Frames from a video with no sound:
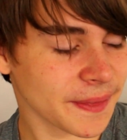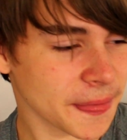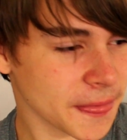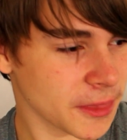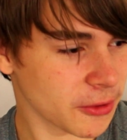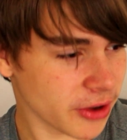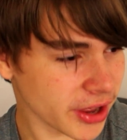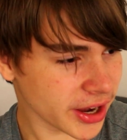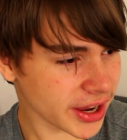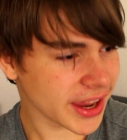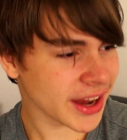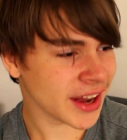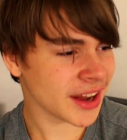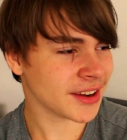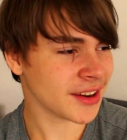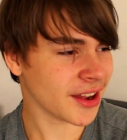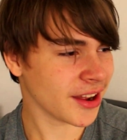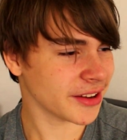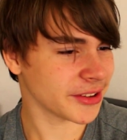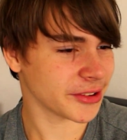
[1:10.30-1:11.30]
you gotta get it
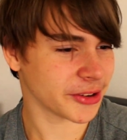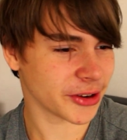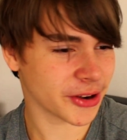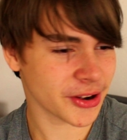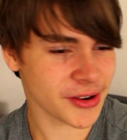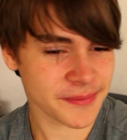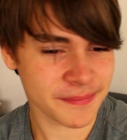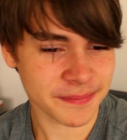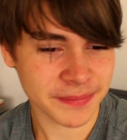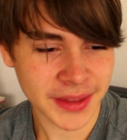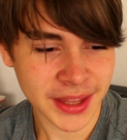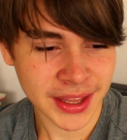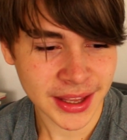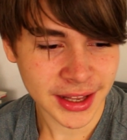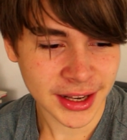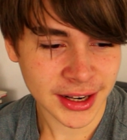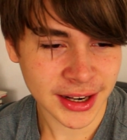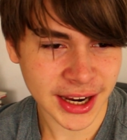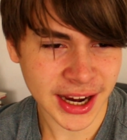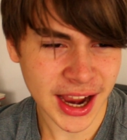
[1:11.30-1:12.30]
done, you know?
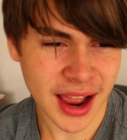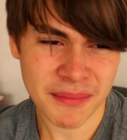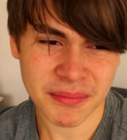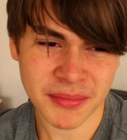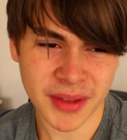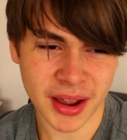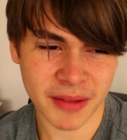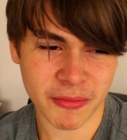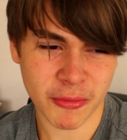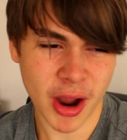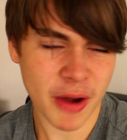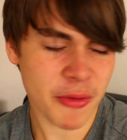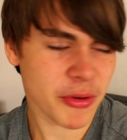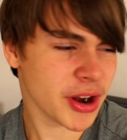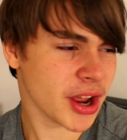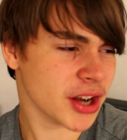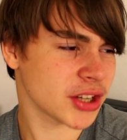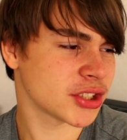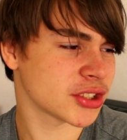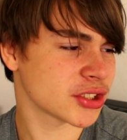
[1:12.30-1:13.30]
Like, why would
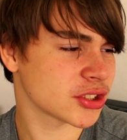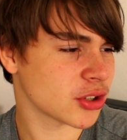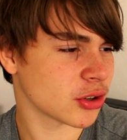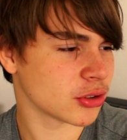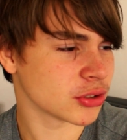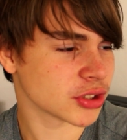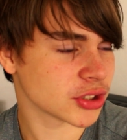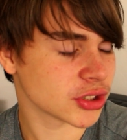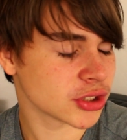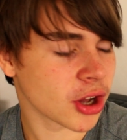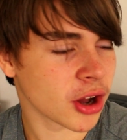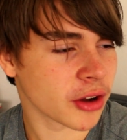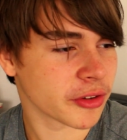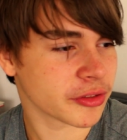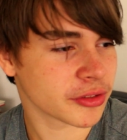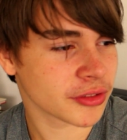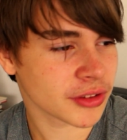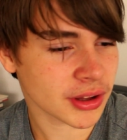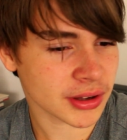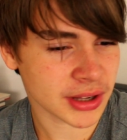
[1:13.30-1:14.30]
I just go
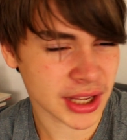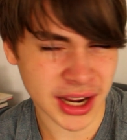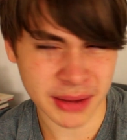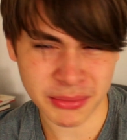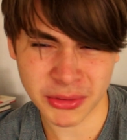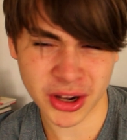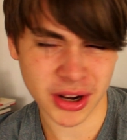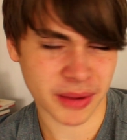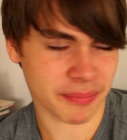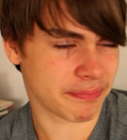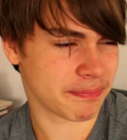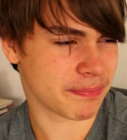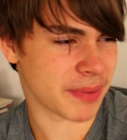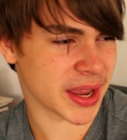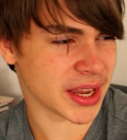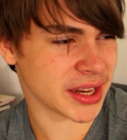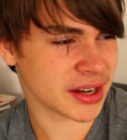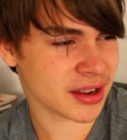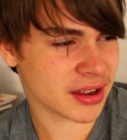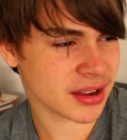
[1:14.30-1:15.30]
soft? Like, I'm not a
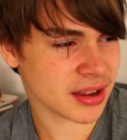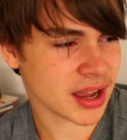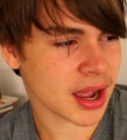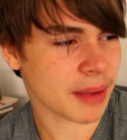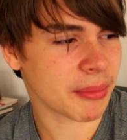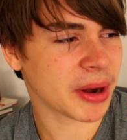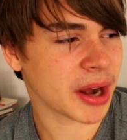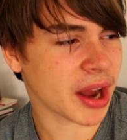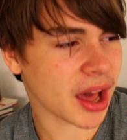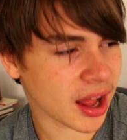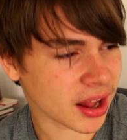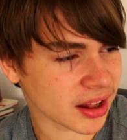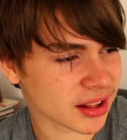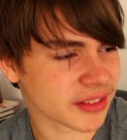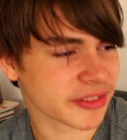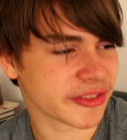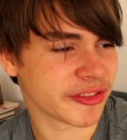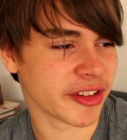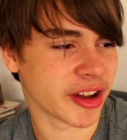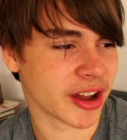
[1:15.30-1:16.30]
beta, I'm an
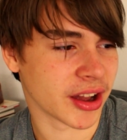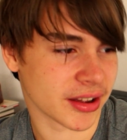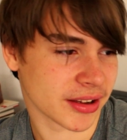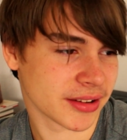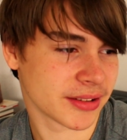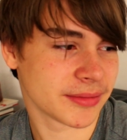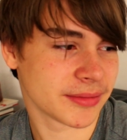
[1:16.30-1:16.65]
alpha.